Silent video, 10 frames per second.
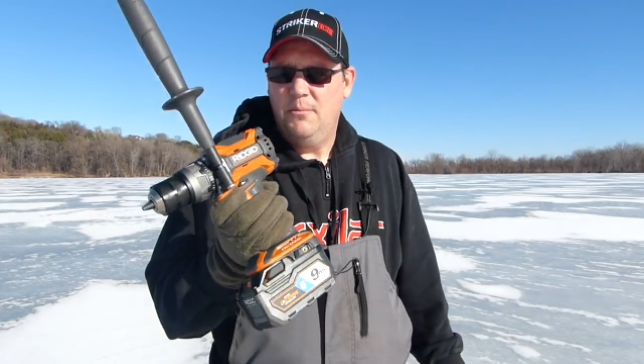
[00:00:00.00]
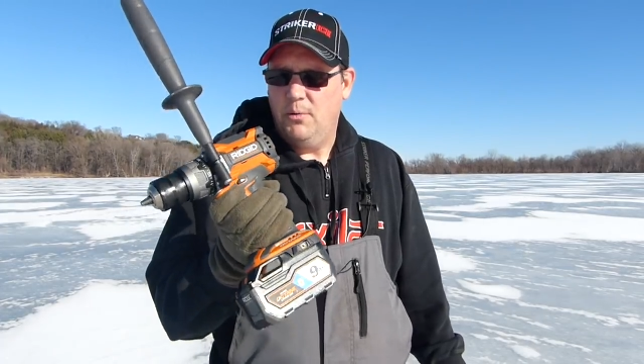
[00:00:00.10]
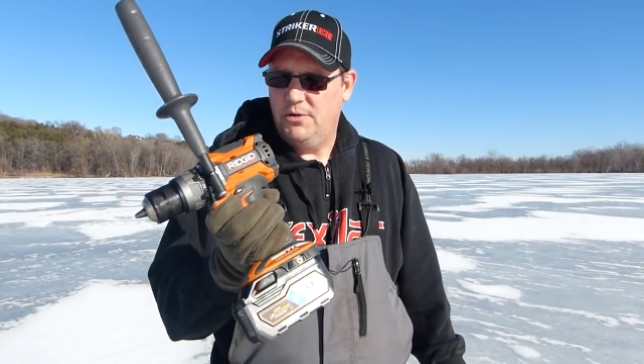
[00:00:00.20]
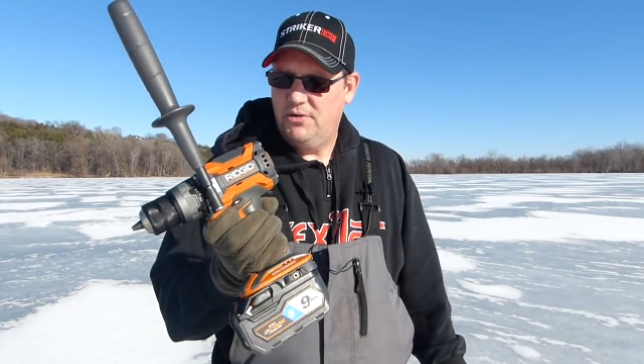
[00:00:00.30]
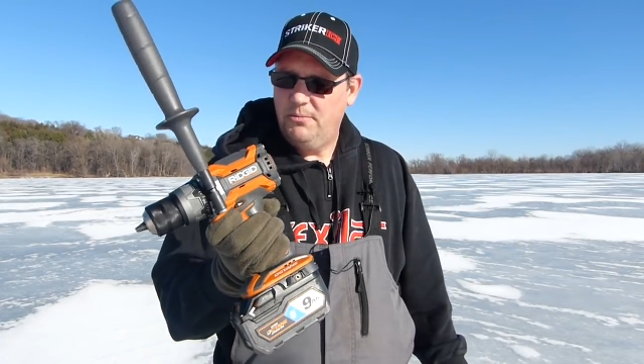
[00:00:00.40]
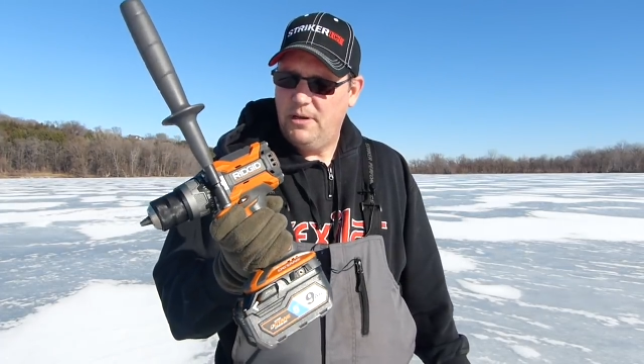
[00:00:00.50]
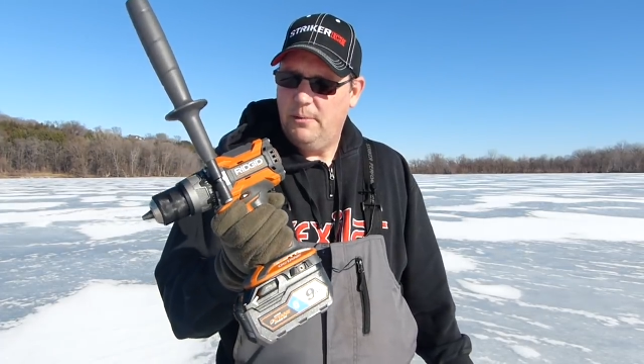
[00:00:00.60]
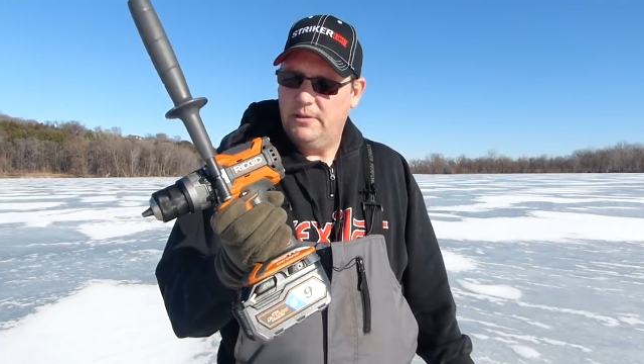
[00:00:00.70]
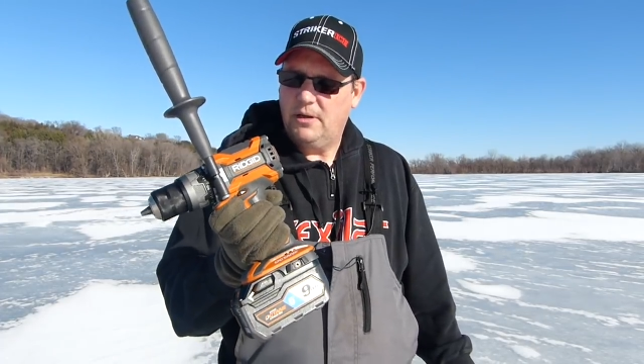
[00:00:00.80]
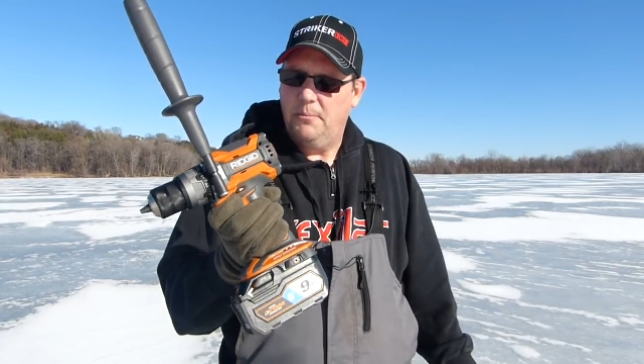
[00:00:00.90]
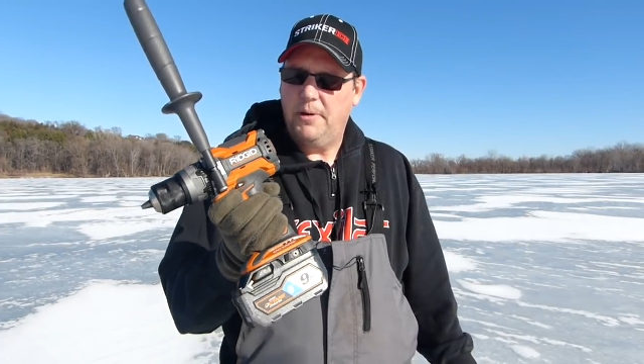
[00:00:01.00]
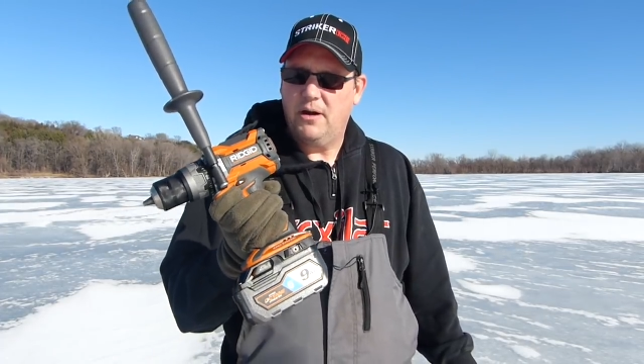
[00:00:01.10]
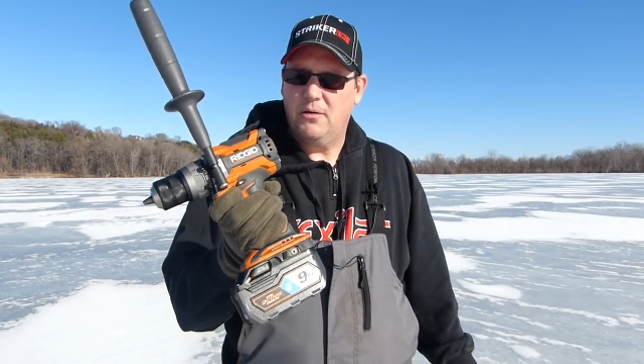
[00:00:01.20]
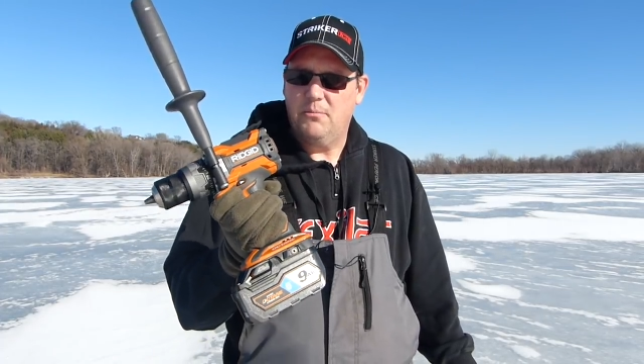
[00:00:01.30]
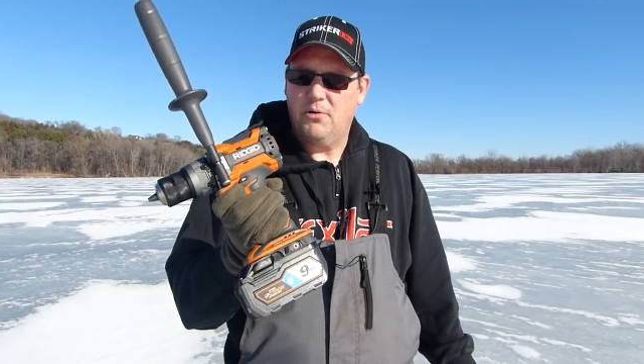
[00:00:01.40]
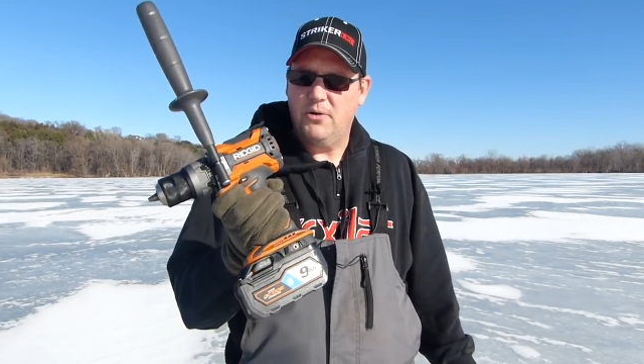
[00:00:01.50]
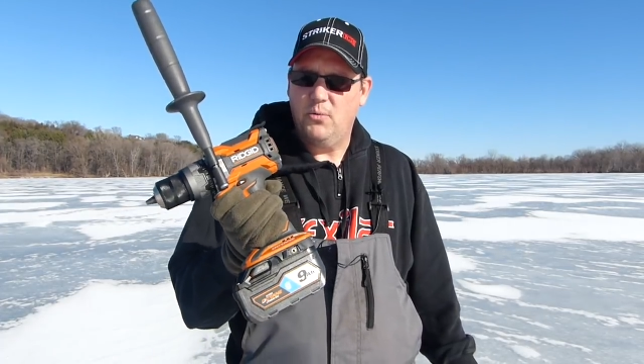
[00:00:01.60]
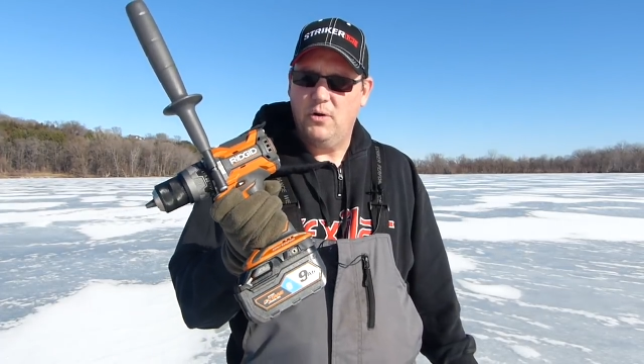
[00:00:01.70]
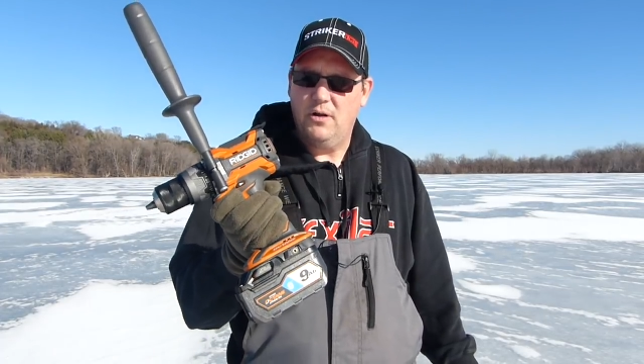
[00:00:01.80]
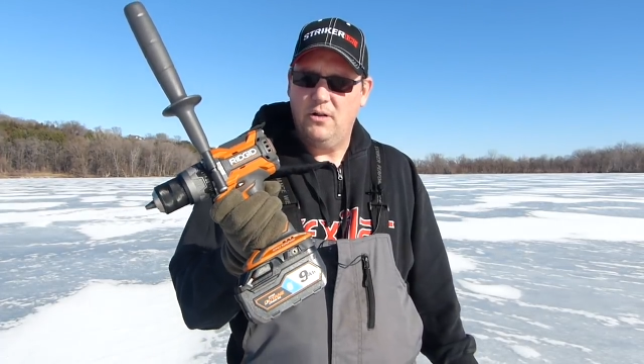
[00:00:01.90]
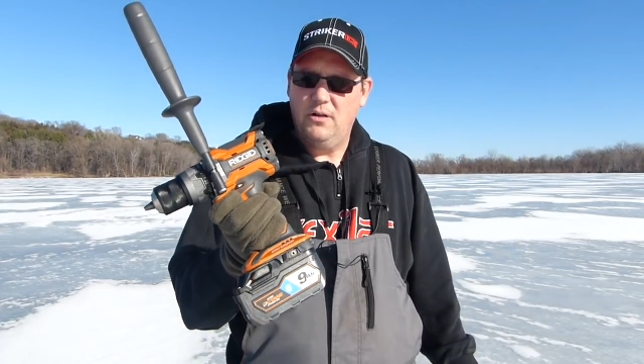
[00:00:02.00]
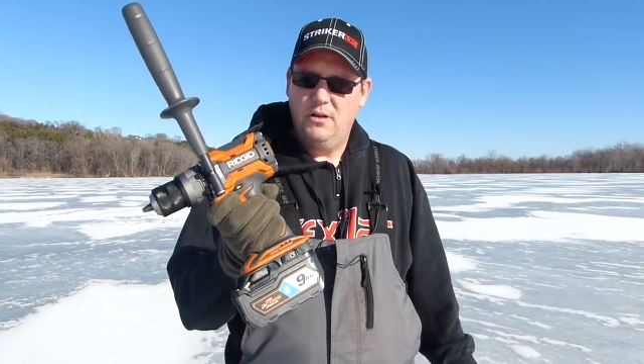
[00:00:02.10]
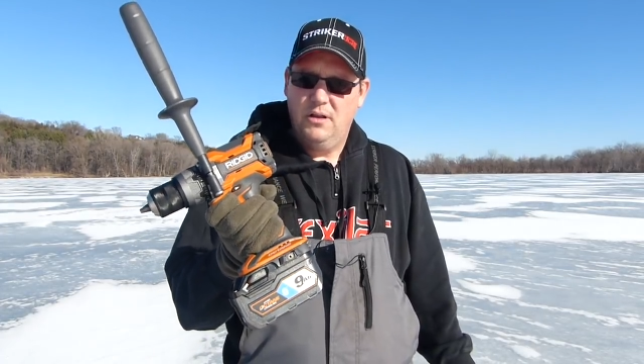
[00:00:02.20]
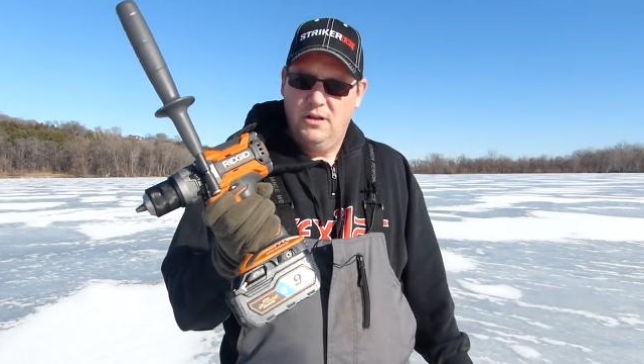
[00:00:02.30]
but we should be able to compare them pretty well